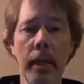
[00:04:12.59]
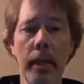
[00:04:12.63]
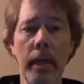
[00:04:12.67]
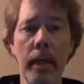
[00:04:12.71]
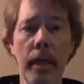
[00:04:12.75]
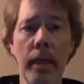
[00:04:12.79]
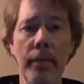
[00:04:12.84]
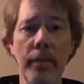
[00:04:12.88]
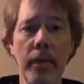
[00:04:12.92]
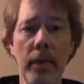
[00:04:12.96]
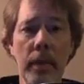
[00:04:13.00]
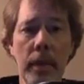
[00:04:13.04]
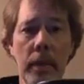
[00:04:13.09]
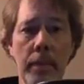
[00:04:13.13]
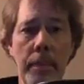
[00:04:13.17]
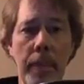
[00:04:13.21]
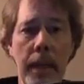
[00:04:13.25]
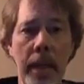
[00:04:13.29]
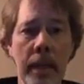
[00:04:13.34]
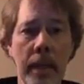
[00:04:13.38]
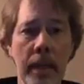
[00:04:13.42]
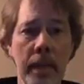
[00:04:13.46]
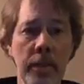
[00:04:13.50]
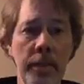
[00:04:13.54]
evenly
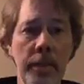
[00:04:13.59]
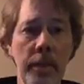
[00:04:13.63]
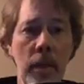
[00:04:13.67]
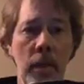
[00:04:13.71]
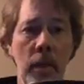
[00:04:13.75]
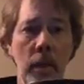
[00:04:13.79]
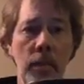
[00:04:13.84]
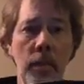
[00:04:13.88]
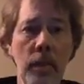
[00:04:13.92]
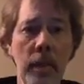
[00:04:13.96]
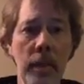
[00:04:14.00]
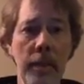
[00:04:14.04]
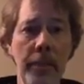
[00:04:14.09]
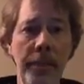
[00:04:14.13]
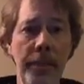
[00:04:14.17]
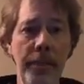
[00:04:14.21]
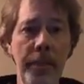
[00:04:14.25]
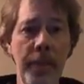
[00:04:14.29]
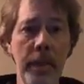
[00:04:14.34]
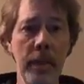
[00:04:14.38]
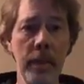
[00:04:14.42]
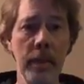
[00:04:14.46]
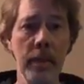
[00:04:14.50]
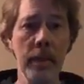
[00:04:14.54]
balanced. You don't really
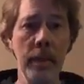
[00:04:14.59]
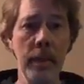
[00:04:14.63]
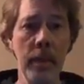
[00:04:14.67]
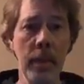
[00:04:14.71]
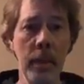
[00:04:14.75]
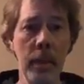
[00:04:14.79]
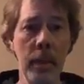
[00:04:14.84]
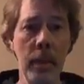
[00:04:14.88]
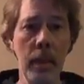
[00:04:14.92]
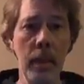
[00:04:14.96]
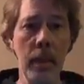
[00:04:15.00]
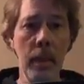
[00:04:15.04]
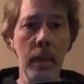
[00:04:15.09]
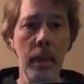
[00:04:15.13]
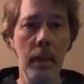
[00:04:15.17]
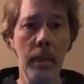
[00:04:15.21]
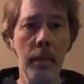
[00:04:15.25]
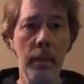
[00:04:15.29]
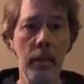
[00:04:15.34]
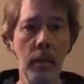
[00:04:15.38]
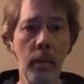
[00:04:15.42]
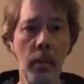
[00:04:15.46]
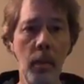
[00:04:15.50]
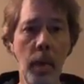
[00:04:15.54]
feel
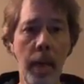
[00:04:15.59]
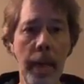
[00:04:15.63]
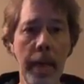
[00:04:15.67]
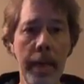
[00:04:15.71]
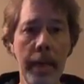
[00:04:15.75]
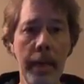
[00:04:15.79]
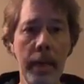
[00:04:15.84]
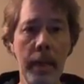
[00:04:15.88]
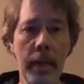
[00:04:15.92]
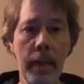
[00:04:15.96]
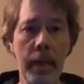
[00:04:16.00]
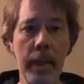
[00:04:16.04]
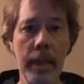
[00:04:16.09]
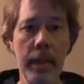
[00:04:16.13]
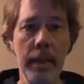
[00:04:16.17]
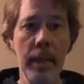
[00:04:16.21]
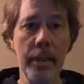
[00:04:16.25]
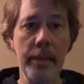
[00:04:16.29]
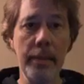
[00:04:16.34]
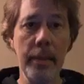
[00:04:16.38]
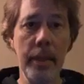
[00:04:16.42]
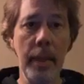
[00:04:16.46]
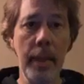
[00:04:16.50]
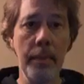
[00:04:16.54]
the weight in
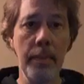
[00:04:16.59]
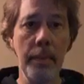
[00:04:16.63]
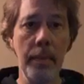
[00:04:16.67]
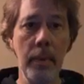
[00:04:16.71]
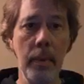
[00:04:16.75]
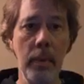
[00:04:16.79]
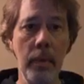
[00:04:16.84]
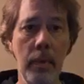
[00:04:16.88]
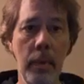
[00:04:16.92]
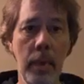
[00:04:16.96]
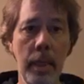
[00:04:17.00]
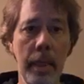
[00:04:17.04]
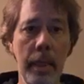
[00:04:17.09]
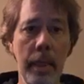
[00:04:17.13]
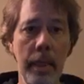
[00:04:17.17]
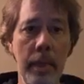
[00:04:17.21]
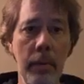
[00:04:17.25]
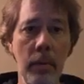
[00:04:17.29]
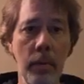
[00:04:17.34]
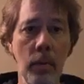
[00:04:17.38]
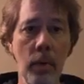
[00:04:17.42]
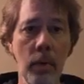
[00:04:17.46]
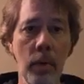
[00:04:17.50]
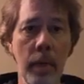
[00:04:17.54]
the tip
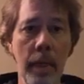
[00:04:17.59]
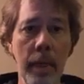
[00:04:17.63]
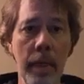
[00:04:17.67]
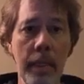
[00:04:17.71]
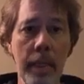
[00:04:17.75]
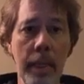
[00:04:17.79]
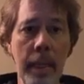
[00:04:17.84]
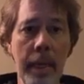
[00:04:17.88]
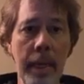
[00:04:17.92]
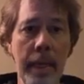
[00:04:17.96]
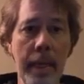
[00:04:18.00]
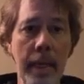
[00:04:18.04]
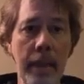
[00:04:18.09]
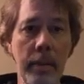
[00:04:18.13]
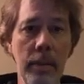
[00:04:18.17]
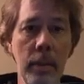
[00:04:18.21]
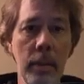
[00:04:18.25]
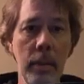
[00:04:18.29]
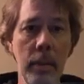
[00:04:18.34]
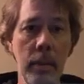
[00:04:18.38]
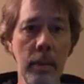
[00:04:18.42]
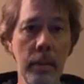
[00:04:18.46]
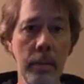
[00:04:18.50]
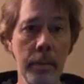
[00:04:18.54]
or in the
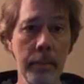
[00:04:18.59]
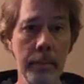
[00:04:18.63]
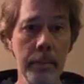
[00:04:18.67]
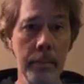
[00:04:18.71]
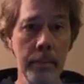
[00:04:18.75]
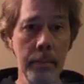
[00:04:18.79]
handle.